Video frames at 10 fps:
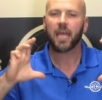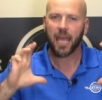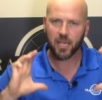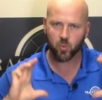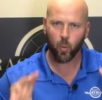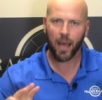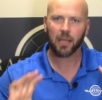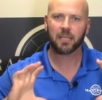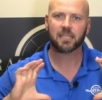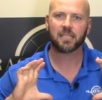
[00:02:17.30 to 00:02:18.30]
as
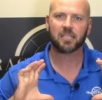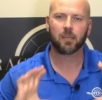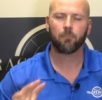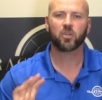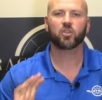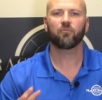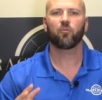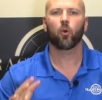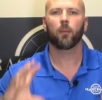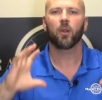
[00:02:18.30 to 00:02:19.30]
well as the submission
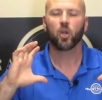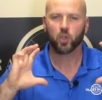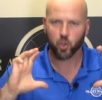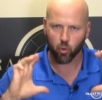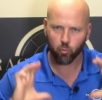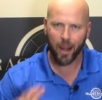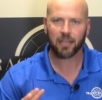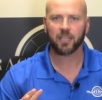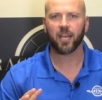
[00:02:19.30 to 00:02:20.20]
form directly